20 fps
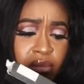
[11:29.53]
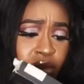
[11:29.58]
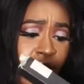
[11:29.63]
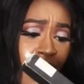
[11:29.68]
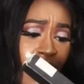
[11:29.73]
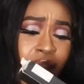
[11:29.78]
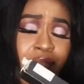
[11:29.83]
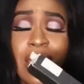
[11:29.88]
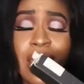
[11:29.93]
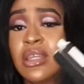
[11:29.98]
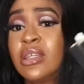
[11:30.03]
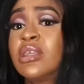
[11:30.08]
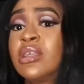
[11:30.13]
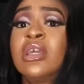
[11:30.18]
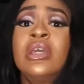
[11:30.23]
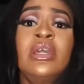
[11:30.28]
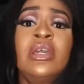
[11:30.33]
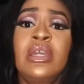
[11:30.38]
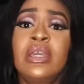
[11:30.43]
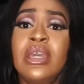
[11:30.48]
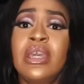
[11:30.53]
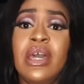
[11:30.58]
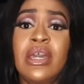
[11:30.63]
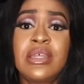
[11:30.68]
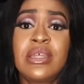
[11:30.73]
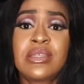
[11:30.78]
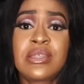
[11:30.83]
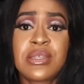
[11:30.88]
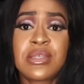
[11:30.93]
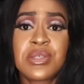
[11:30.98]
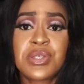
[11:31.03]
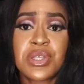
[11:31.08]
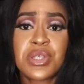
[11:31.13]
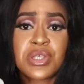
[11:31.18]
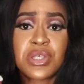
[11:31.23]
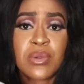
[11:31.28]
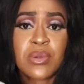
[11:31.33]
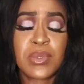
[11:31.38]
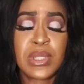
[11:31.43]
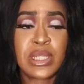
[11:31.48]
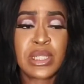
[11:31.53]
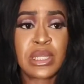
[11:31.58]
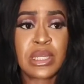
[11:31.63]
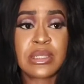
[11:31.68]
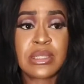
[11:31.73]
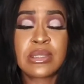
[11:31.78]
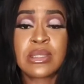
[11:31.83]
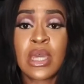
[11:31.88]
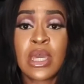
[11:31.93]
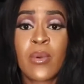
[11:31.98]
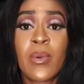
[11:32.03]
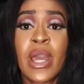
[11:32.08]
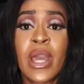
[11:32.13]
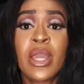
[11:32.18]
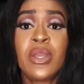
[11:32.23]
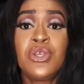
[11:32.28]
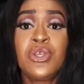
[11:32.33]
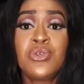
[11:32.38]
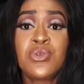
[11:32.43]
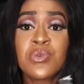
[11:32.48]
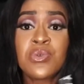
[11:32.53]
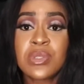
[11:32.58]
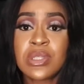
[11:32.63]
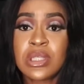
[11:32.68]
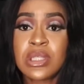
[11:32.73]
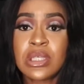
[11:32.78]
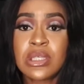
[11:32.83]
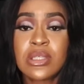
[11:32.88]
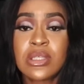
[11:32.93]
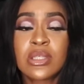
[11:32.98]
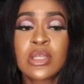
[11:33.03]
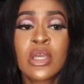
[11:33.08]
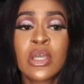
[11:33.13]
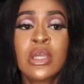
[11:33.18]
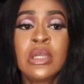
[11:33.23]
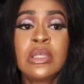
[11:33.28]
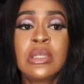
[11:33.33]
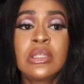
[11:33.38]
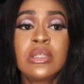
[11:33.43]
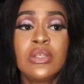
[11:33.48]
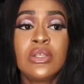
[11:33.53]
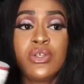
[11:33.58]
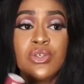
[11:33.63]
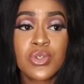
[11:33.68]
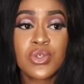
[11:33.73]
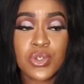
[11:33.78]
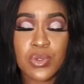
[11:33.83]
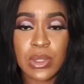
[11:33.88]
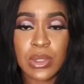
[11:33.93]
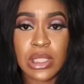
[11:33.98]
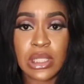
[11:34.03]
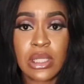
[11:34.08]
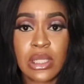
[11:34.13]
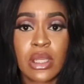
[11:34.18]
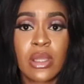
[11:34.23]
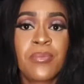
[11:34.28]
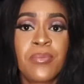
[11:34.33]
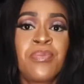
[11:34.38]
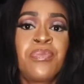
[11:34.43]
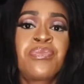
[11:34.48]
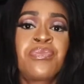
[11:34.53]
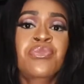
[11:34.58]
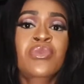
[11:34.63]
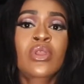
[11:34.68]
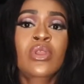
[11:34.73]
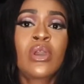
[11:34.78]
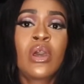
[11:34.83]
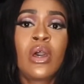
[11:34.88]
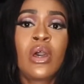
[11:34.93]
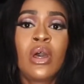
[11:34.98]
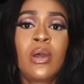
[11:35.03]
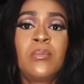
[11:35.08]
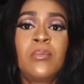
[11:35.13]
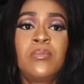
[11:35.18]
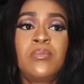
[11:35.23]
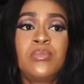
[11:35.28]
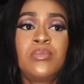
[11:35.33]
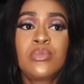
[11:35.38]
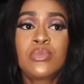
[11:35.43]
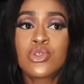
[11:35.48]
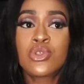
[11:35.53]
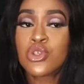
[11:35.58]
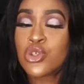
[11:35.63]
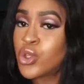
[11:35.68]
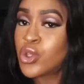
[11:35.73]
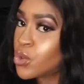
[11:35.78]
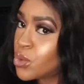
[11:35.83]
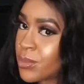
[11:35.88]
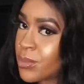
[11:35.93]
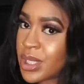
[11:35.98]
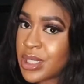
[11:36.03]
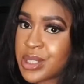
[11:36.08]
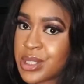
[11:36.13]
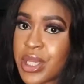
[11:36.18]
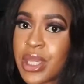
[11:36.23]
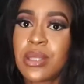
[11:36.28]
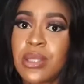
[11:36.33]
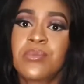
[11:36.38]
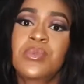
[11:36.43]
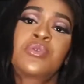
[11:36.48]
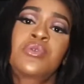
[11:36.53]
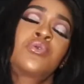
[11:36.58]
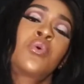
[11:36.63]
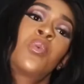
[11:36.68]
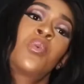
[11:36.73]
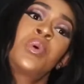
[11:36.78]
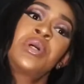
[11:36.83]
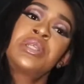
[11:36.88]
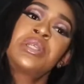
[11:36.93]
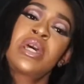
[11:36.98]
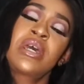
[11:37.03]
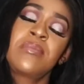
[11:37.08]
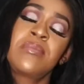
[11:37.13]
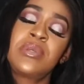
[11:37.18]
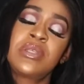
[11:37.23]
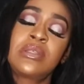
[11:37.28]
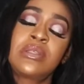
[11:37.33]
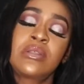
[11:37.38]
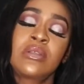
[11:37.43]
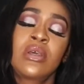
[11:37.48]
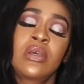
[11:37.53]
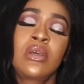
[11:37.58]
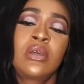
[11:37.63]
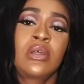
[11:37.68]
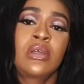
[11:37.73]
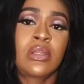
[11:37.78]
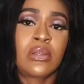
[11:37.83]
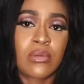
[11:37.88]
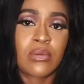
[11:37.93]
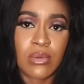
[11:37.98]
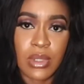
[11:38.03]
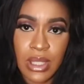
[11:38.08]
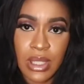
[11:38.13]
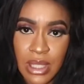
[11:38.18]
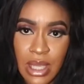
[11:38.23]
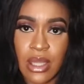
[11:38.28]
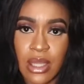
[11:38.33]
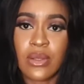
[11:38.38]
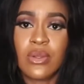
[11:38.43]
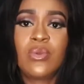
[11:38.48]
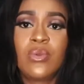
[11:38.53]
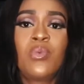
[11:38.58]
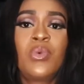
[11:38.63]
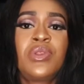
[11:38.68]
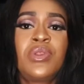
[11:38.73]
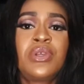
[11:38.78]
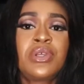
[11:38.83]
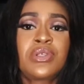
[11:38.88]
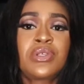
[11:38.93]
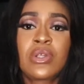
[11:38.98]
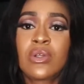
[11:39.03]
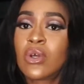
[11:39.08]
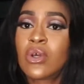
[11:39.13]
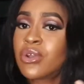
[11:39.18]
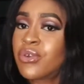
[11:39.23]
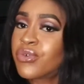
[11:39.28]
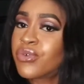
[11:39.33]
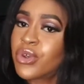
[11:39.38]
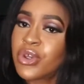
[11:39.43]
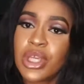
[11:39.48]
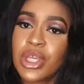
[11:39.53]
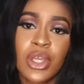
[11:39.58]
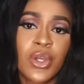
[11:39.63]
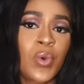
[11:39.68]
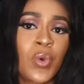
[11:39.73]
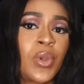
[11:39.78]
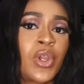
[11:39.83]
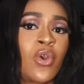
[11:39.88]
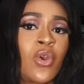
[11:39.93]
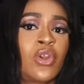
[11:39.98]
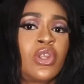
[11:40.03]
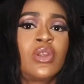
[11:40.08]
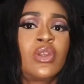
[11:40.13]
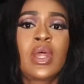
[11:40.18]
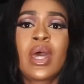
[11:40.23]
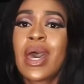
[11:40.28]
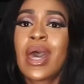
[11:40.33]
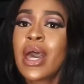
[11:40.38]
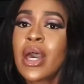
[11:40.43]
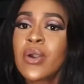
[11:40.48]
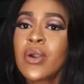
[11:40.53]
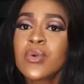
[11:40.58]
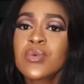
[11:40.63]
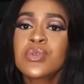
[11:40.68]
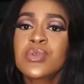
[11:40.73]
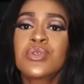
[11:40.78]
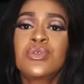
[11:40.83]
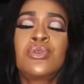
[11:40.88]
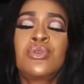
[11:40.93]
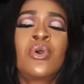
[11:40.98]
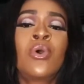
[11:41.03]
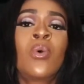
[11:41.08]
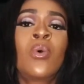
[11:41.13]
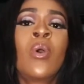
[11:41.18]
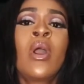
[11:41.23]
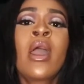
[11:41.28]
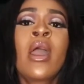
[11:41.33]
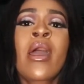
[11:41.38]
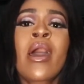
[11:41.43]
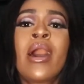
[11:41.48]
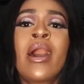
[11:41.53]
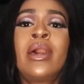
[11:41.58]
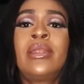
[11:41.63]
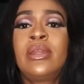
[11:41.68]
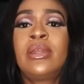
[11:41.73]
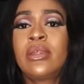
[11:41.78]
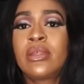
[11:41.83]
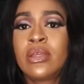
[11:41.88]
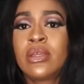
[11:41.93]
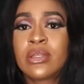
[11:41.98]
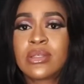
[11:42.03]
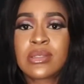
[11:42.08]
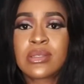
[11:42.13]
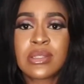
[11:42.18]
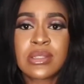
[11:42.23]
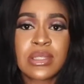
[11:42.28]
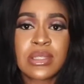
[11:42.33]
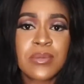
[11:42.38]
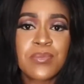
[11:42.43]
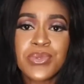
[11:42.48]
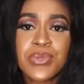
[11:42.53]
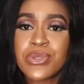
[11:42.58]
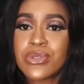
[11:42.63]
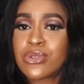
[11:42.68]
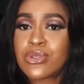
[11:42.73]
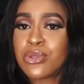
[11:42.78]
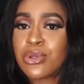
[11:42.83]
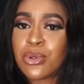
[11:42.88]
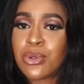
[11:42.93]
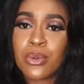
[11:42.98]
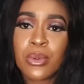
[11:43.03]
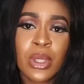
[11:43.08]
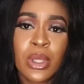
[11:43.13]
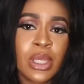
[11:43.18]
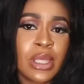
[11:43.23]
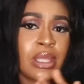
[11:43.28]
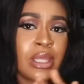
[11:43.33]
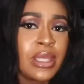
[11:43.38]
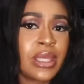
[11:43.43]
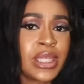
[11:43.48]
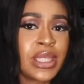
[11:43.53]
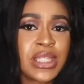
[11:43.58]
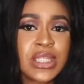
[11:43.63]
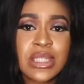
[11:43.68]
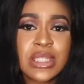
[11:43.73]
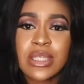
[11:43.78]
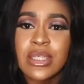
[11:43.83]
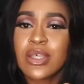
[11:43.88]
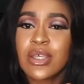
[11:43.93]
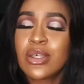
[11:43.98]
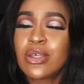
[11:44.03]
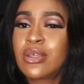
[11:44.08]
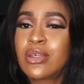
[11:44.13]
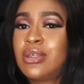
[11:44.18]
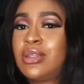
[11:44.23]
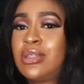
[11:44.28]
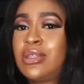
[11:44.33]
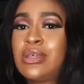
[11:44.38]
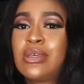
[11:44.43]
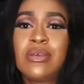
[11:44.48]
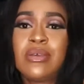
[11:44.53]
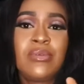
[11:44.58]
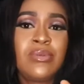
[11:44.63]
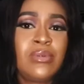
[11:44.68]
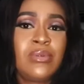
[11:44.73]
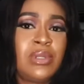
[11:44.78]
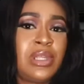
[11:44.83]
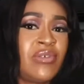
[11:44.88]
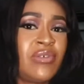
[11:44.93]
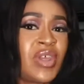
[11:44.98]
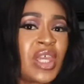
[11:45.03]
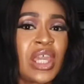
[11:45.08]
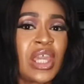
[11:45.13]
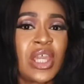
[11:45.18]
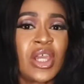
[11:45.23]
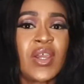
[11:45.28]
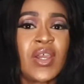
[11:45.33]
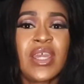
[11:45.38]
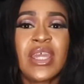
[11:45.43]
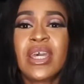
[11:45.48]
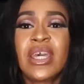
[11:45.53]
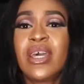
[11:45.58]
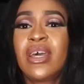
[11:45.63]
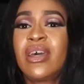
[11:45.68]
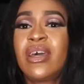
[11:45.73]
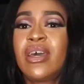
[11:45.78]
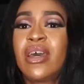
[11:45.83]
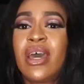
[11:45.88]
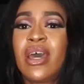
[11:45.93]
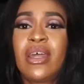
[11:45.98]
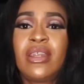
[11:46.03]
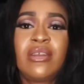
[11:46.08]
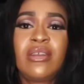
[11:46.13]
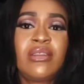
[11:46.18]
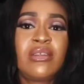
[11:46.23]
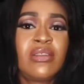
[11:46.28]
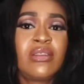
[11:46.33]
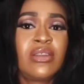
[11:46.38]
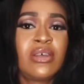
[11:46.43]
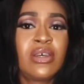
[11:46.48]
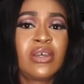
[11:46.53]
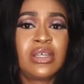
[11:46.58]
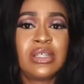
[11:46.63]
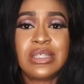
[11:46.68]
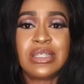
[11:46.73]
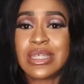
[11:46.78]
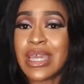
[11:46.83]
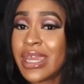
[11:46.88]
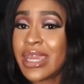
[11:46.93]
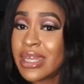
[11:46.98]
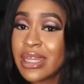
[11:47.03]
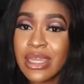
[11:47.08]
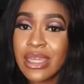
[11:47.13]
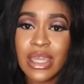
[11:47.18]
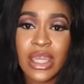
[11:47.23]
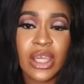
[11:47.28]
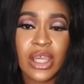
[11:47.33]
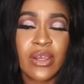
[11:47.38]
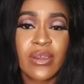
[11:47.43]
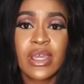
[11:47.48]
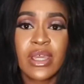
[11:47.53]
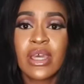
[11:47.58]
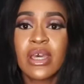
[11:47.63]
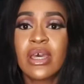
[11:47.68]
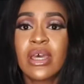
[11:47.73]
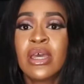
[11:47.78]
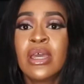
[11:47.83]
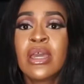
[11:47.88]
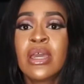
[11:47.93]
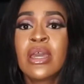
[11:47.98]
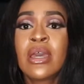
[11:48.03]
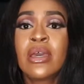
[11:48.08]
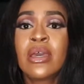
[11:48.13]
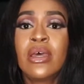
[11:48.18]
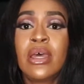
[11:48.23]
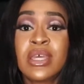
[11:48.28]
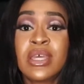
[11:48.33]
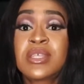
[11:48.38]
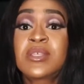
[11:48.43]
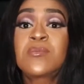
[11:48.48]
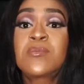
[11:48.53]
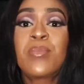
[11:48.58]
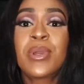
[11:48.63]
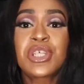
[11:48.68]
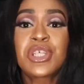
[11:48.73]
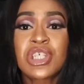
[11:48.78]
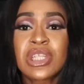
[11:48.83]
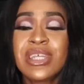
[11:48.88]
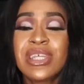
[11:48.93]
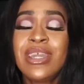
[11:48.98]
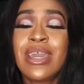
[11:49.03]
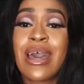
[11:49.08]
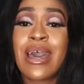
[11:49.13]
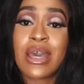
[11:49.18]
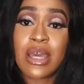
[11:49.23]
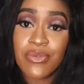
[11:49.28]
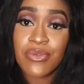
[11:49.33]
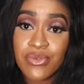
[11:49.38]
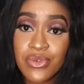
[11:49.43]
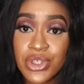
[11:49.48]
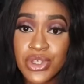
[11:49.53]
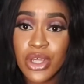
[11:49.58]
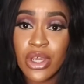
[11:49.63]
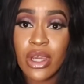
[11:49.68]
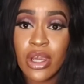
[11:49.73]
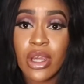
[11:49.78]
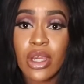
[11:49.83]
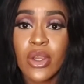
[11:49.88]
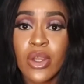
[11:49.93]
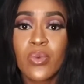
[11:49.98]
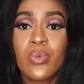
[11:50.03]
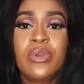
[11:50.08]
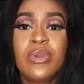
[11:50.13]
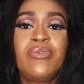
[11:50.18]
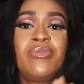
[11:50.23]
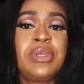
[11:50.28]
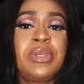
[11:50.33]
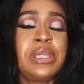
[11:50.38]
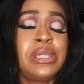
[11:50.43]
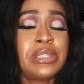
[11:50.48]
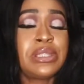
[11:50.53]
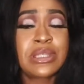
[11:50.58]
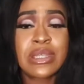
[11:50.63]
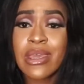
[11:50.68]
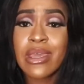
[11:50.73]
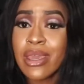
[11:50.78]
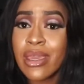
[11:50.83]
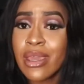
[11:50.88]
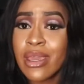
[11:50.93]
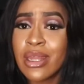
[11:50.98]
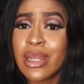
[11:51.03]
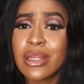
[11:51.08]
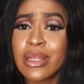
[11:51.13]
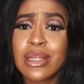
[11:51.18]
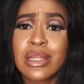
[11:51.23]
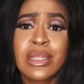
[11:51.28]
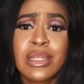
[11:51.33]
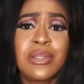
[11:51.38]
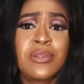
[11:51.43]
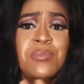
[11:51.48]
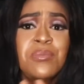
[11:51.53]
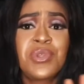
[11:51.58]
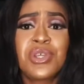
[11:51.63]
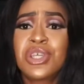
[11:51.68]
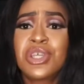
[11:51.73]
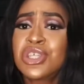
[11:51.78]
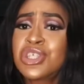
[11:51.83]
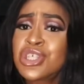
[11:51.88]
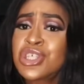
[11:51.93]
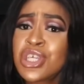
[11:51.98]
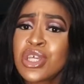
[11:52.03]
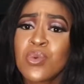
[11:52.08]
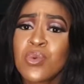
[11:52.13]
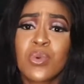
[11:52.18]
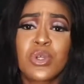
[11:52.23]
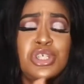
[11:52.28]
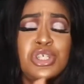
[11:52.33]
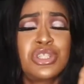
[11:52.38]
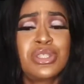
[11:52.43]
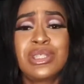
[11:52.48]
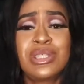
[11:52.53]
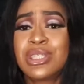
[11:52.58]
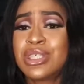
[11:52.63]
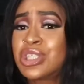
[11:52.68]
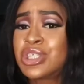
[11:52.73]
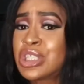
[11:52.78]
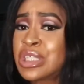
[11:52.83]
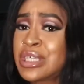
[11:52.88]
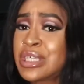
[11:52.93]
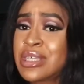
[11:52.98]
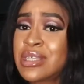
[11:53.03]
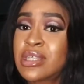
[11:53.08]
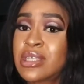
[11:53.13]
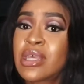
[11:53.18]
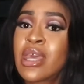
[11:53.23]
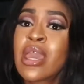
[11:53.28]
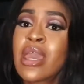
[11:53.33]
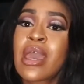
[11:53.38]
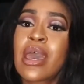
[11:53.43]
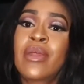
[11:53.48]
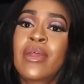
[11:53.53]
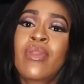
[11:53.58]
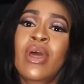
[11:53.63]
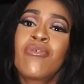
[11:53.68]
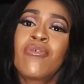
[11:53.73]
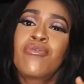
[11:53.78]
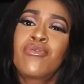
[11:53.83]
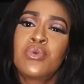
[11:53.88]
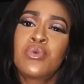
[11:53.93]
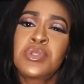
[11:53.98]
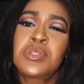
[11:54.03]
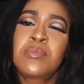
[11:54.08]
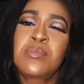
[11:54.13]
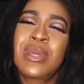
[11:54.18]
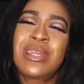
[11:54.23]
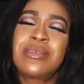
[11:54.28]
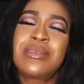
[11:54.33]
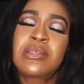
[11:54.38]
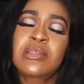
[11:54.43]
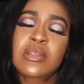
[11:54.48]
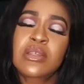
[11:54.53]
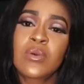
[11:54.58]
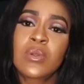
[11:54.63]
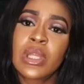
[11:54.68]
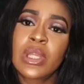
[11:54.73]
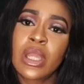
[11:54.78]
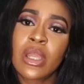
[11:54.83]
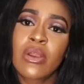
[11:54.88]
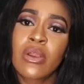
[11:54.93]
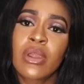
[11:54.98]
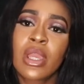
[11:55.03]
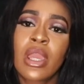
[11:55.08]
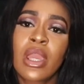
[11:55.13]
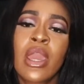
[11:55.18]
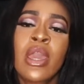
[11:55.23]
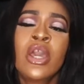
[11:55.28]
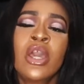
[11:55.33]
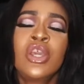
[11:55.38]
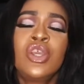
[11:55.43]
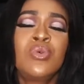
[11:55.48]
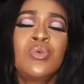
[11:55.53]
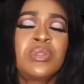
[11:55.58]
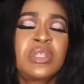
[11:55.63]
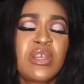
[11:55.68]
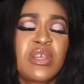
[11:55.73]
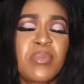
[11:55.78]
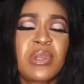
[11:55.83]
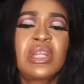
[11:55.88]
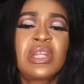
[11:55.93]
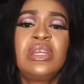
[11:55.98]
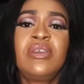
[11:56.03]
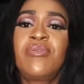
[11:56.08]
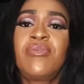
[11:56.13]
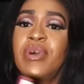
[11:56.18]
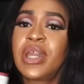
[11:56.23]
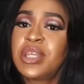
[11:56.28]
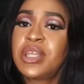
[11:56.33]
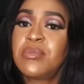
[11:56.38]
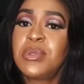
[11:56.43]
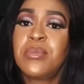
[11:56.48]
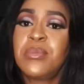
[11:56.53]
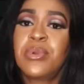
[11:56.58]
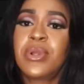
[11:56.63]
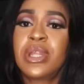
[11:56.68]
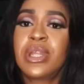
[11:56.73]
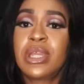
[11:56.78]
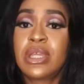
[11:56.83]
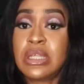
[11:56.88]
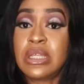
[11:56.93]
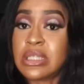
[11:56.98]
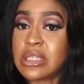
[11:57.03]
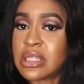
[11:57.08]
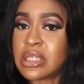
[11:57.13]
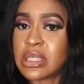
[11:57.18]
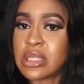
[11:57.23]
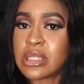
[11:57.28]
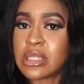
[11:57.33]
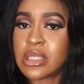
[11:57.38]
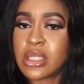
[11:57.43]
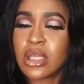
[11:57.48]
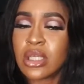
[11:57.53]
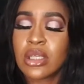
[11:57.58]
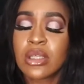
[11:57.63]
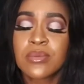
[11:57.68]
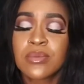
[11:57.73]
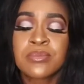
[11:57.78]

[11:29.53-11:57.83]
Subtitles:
And yeah, incense sticks are really nice. Now I use these usually two main times. So one time is, again, when there's a lot of cooking going on in the house, you know, and it seeps, you know, into the living area and the dining area, especially after we've eaten and cleaned up the kitchen, washed the dishes, and that food smell is still lingering. You will typically find me burning an incense stick.